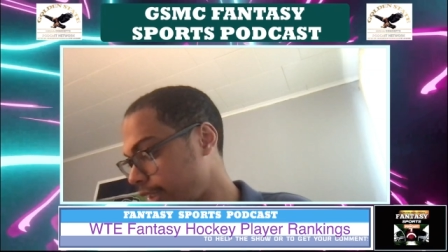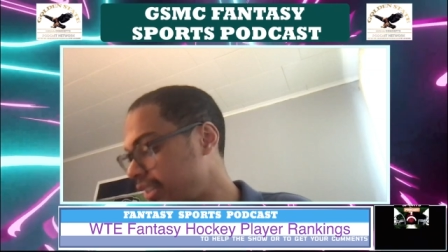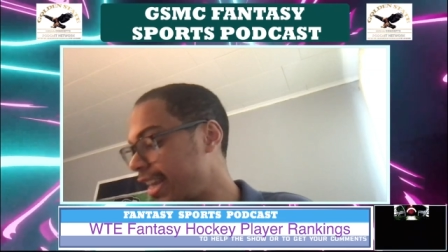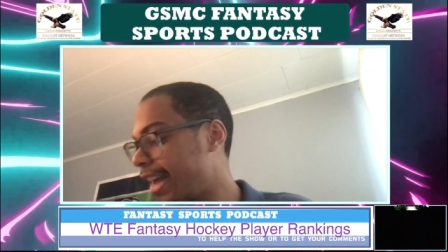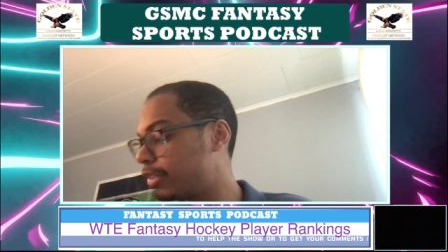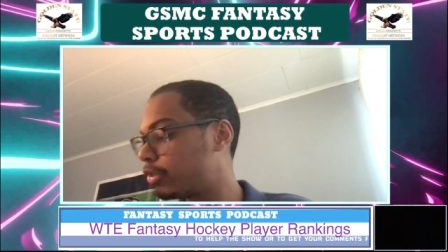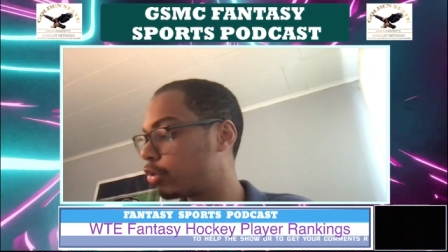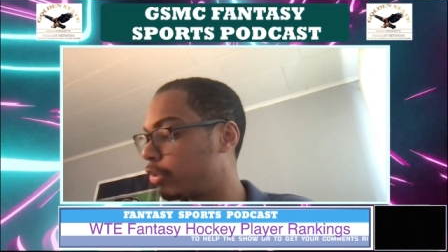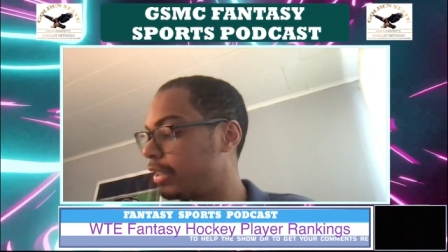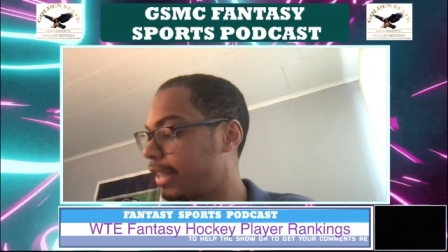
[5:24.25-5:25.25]
He has
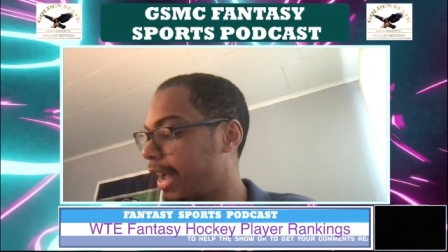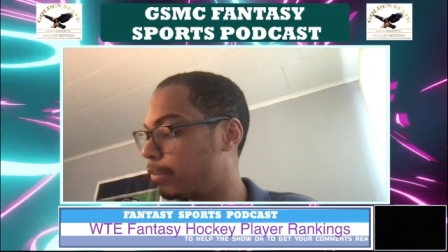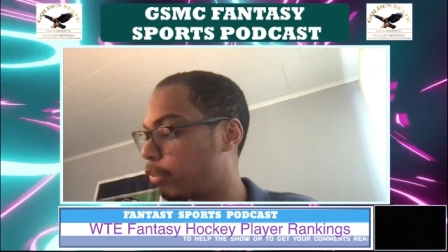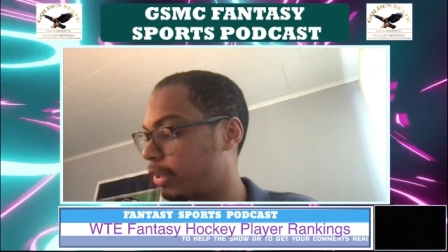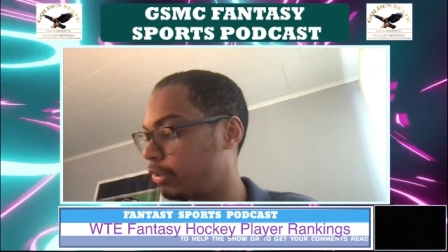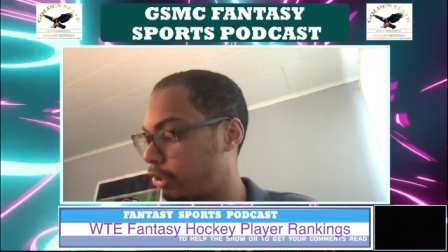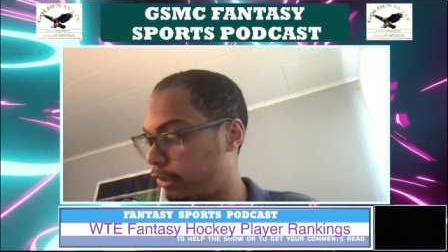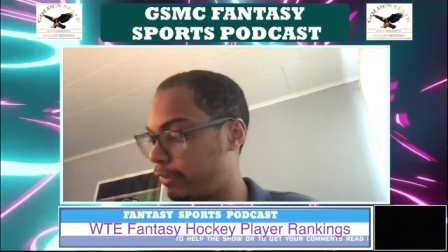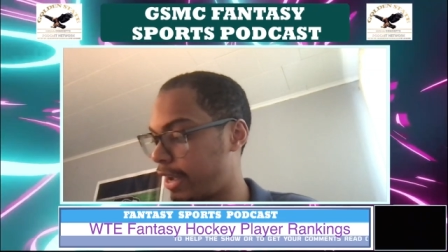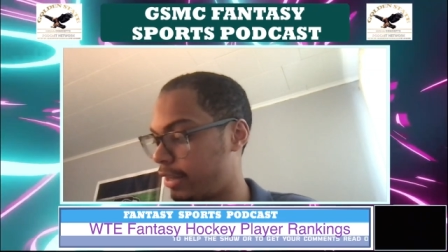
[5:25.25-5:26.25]

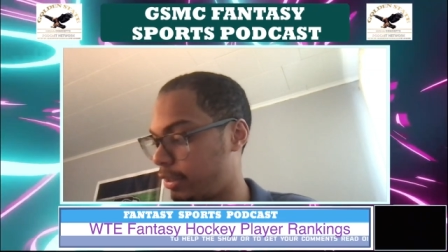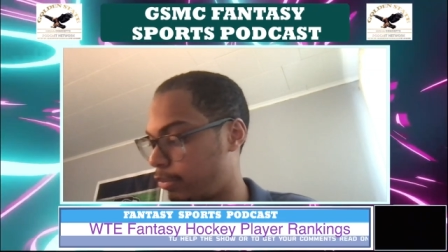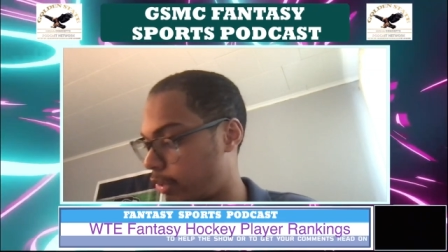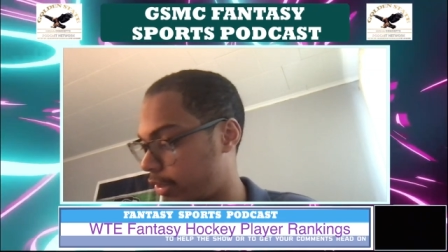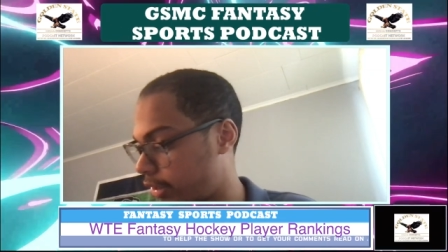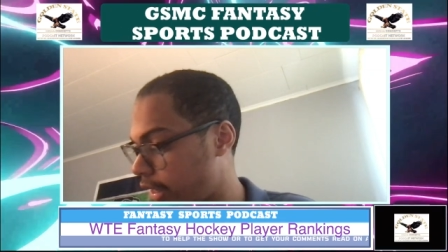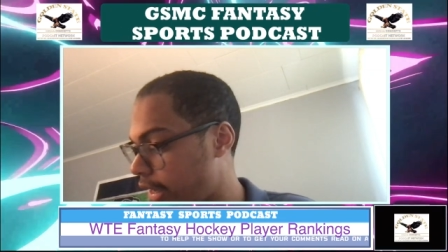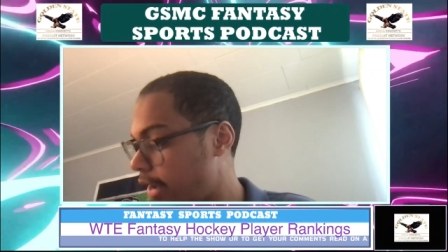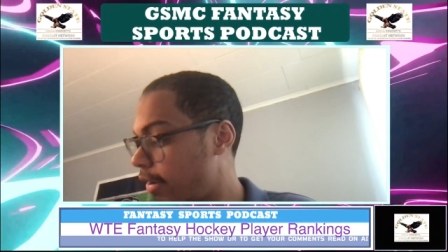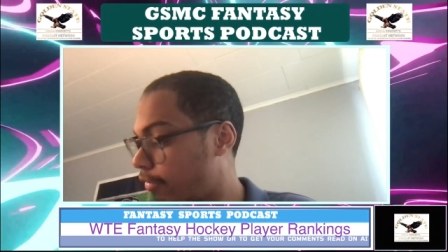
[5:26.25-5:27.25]
310.2 fantasy points,
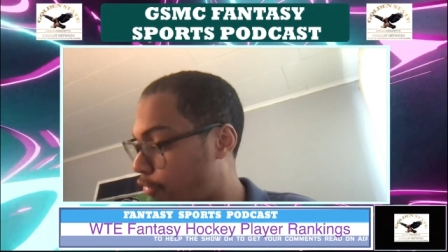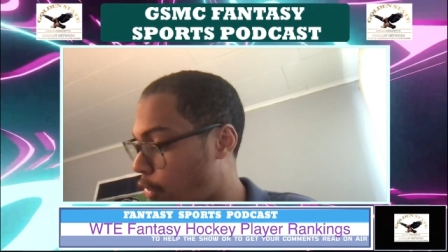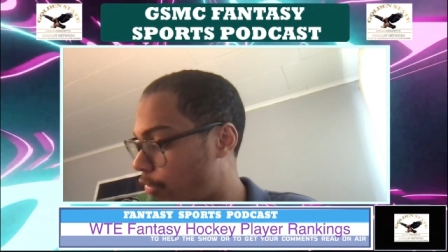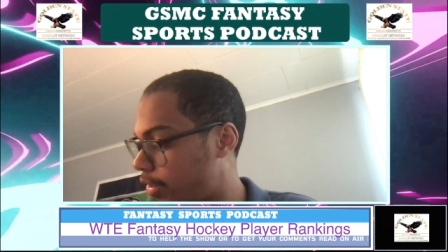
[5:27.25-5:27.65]
fourth in